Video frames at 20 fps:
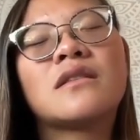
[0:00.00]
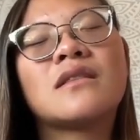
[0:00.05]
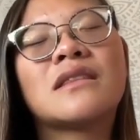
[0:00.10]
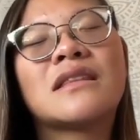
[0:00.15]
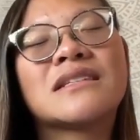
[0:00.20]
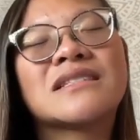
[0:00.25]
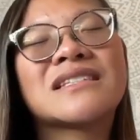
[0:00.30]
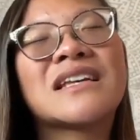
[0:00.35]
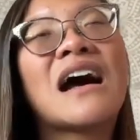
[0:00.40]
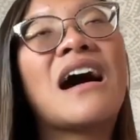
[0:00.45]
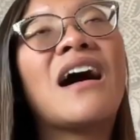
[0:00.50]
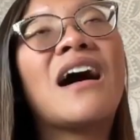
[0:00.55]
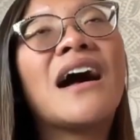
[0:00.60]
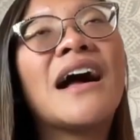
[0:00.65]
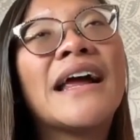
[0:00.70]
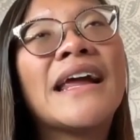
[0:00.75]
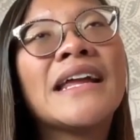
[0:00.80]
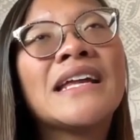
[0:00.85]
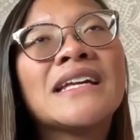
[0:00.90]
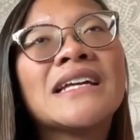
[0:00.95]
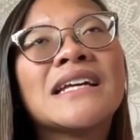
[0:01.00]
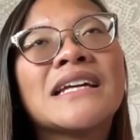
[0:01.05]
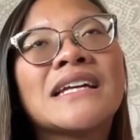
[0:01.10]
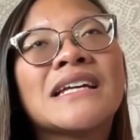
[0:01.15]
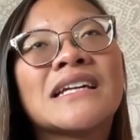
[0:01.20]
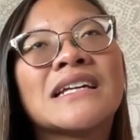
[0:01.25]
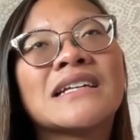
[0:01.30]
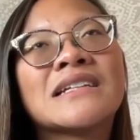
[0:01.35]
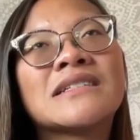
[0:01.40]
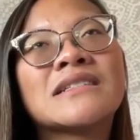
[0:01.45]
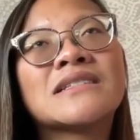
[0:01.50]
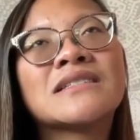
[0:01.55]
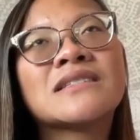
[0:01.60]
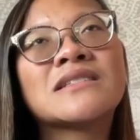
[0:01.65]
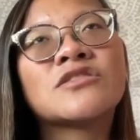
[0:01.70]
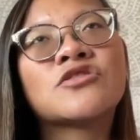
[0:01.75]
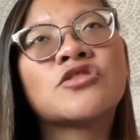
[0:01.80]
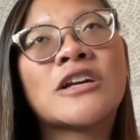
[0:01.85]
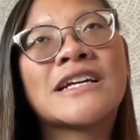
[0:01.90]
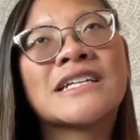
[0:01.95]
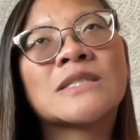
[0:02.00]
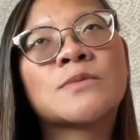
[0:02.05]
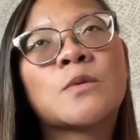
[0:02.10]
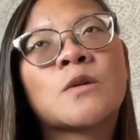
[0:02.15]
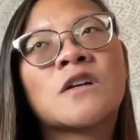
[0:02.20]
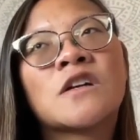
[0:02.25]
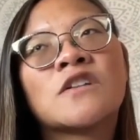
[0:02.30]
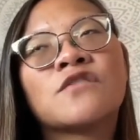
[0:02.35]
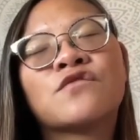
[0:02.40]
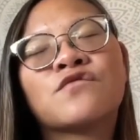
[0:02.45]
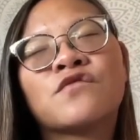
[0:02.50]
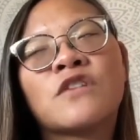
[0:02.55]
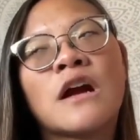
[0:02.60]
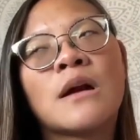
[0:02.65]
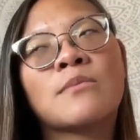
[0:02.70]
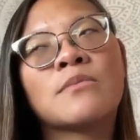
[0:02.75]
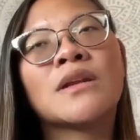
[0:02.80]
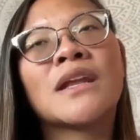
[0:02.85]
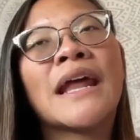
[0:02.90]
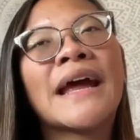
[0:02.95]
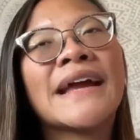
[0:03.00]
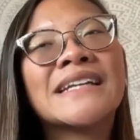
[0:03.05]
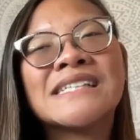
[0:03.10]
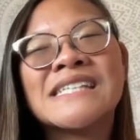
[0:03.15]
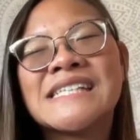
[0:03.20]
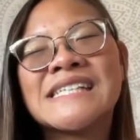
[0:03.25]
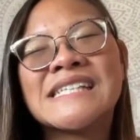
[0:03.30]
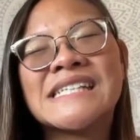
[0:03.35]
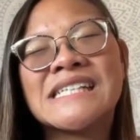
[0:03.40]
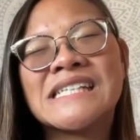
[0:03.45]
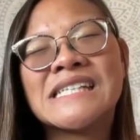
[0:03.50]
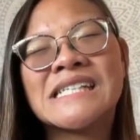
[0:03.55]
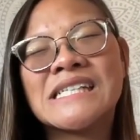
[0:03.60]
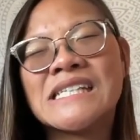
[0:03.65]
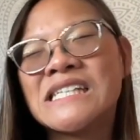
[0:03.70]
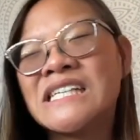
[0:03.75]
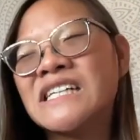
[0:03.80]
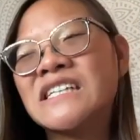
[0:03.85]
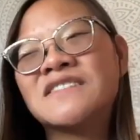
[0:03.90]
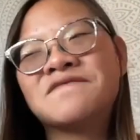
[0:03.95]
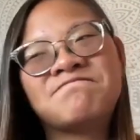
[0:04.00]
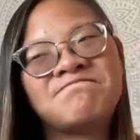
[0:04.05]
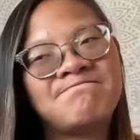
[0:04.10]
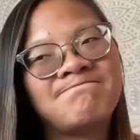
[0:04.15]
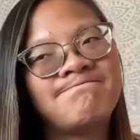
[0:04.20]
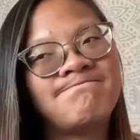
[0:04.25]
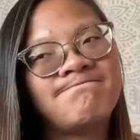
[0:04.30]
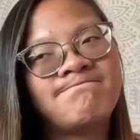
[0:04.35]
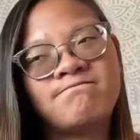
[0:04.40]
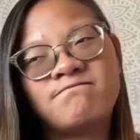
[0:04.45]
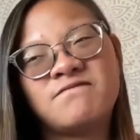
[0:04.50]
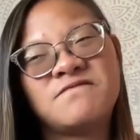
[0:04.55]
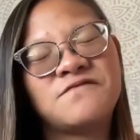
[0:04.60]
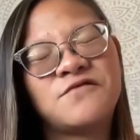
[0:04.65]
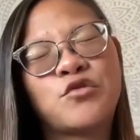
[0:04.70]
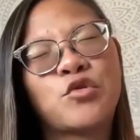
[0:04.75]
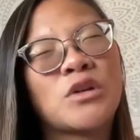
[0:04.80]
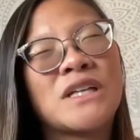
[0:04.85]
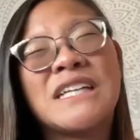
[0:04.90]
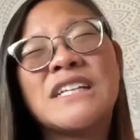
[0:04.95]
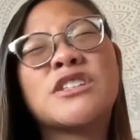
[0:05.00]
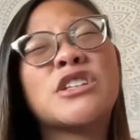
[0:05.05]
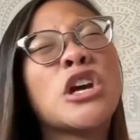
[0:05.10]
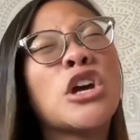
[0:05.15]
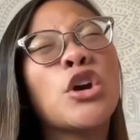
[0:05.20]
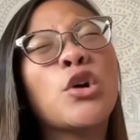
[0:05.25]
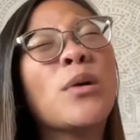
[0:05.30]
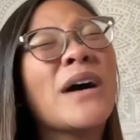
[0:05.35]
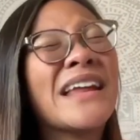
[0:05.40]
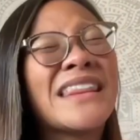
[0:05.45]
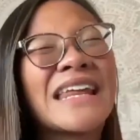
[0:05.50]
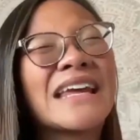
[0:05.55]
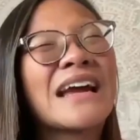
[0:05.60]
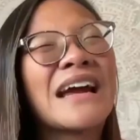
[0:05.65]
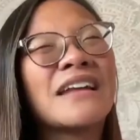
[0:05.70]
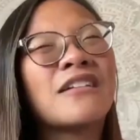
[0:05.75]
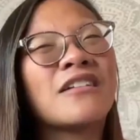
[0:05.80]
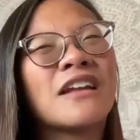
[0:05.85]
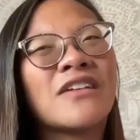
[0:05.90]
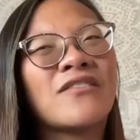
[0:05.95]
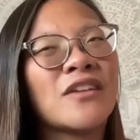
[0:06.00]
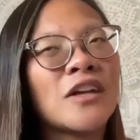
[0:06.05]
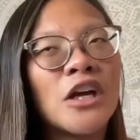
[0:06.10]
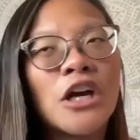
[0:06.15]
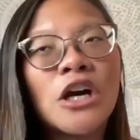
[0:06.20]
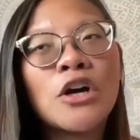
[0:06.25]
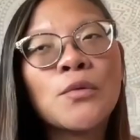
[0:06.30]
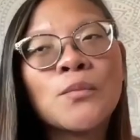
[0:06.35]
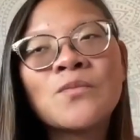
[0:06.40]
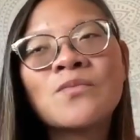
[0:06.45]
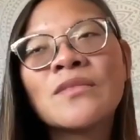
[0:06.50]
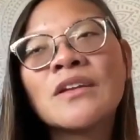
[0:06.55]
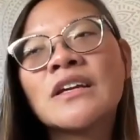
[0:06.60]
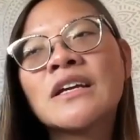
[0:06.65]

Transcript: this guy is transported from 1942, I think. I don't even know.